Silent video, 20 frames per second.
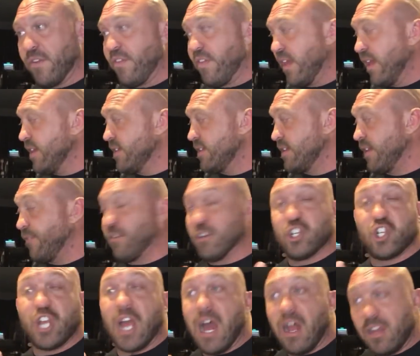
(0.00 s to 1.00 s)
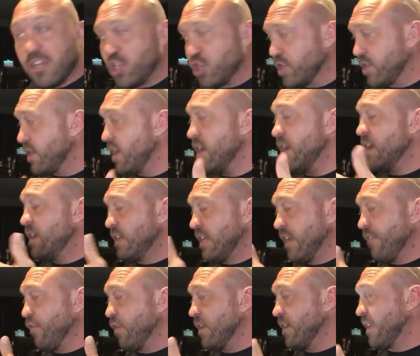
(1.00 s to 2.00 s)
things, different challenges,
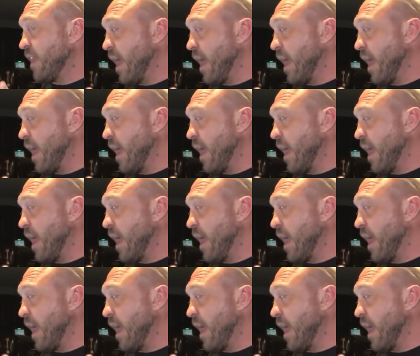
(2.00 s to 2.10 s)
different